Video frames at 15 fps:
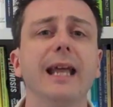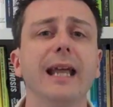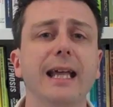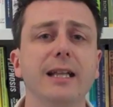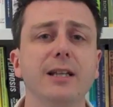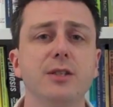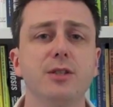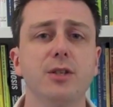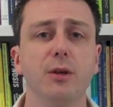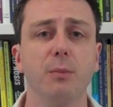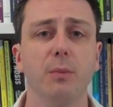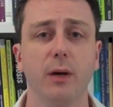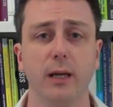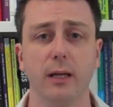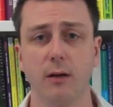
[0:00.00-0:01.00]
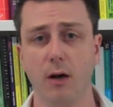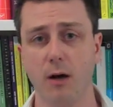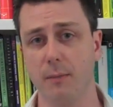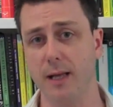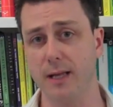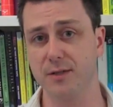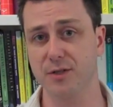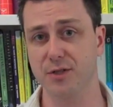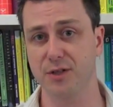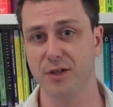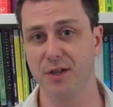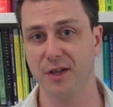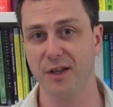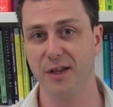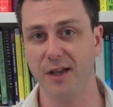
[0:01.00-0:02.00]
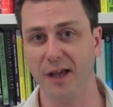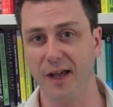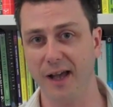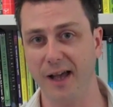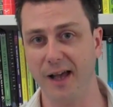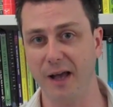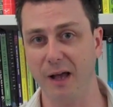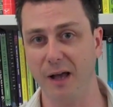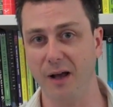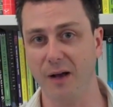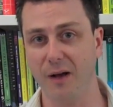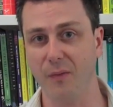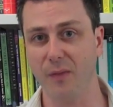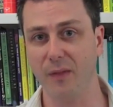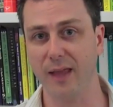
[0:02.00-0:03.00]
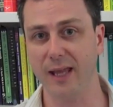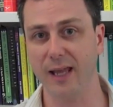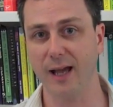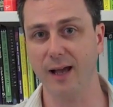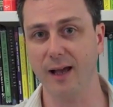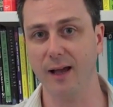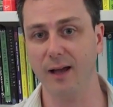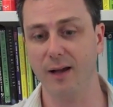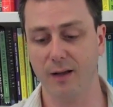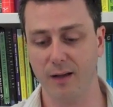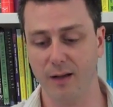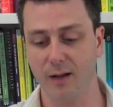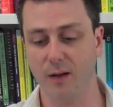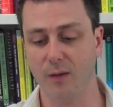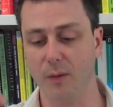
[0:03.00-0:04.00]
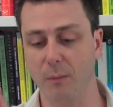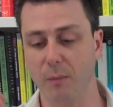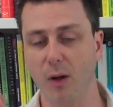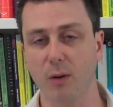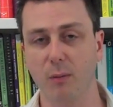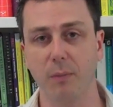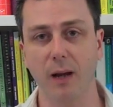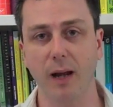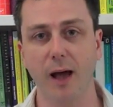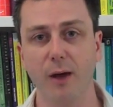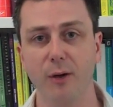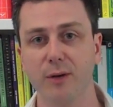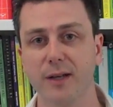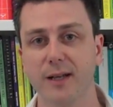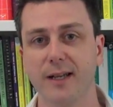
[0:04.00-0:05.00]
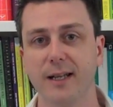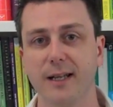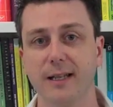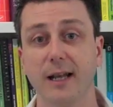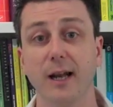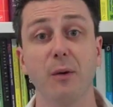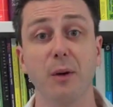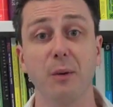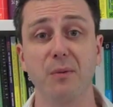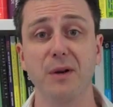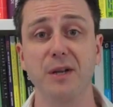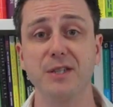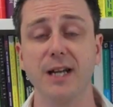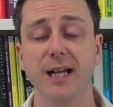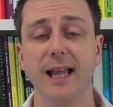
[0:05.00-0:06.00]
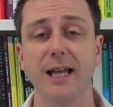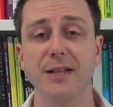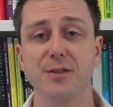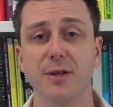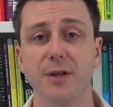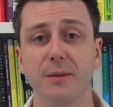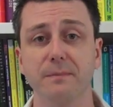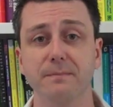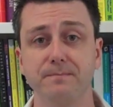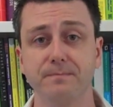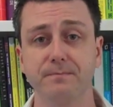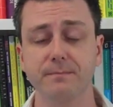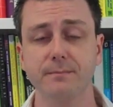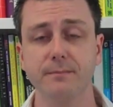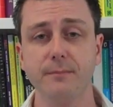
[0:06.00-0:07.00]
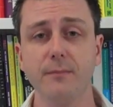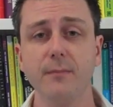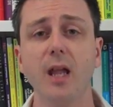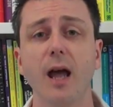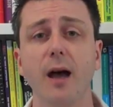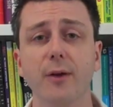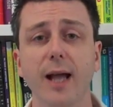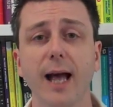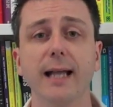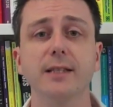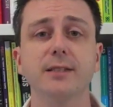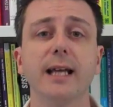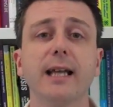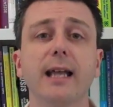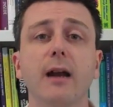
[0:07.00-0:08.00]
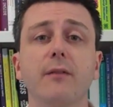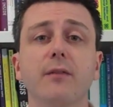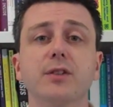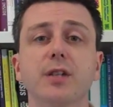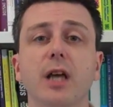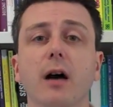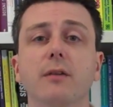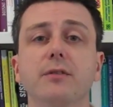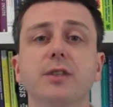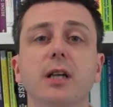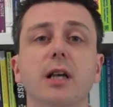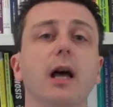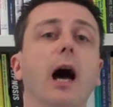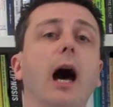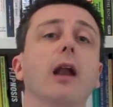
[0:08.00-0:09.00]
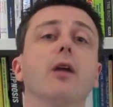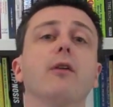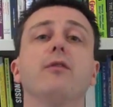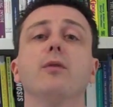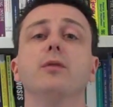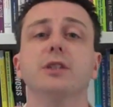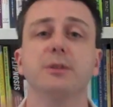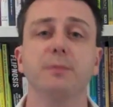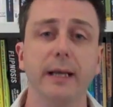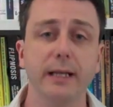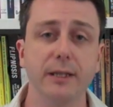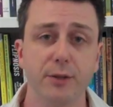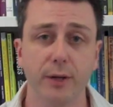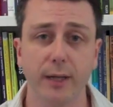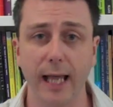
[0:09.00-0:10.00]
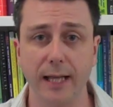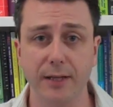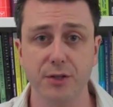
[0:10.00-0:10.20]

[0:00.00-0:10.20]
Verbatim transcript: into putting comments uh, on the uh, on the blog below, then I would appreciate that too. Okay, take care of yourselves. I look forward to speaking to you again